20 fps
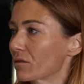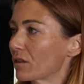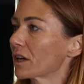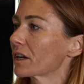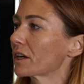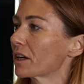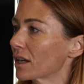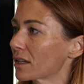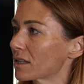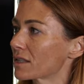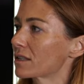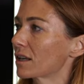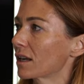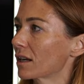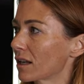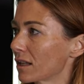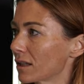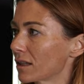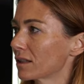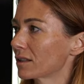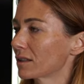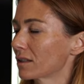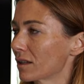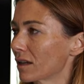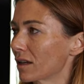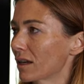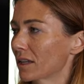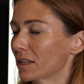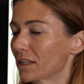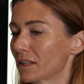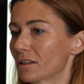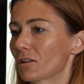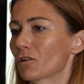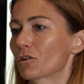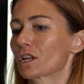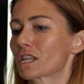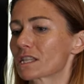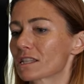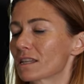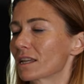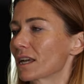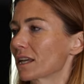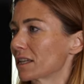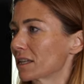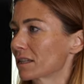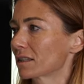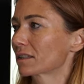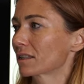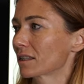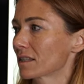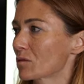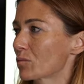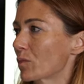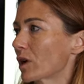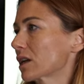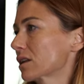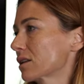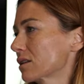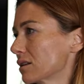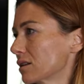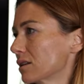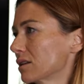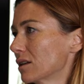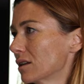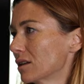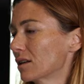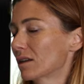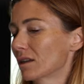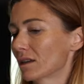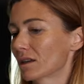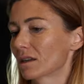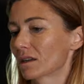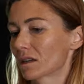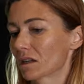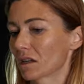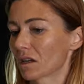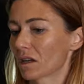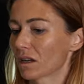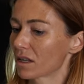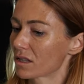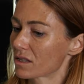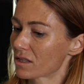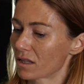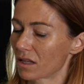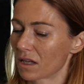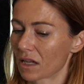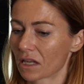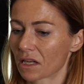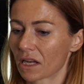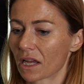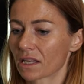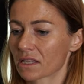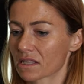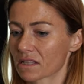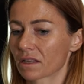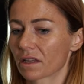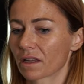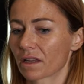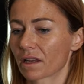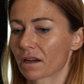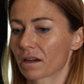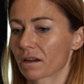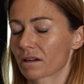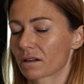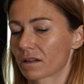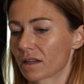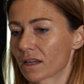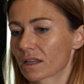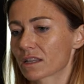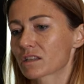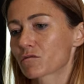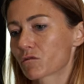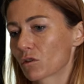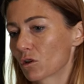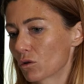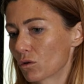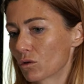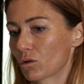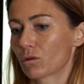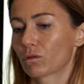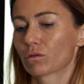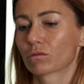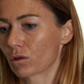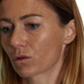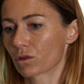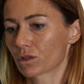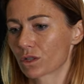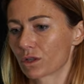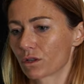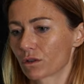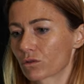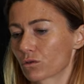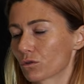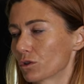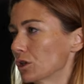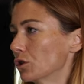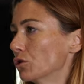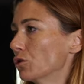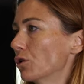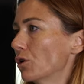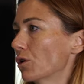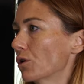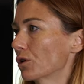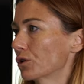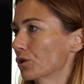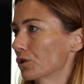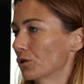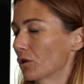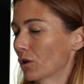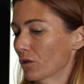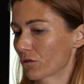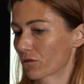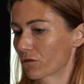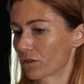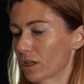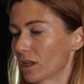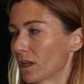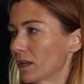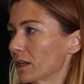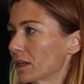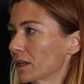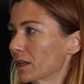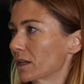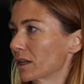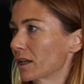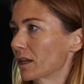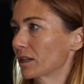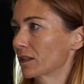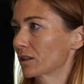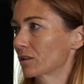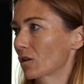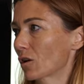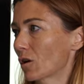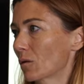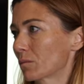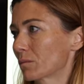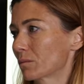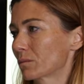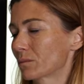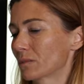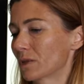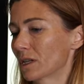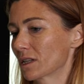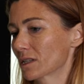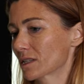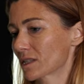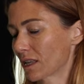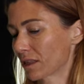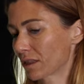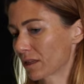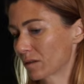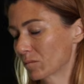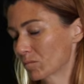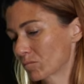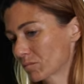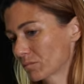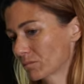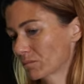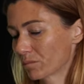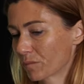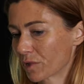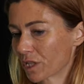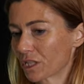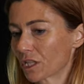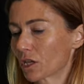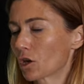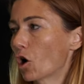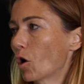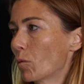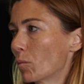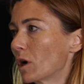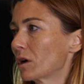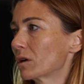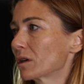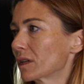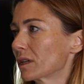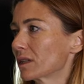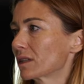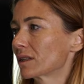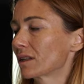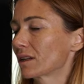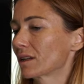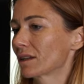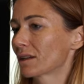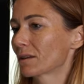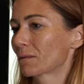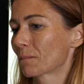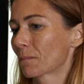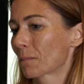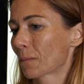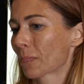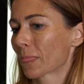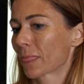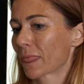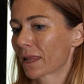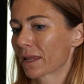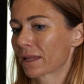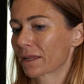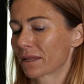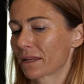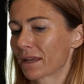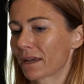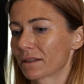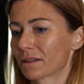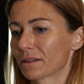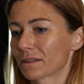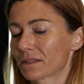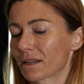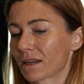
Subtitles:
a very nice tunnel. I didn't expect. It's a nice air, nice flow, closer to the door. You don't feel any drop. There is something pretty common in the other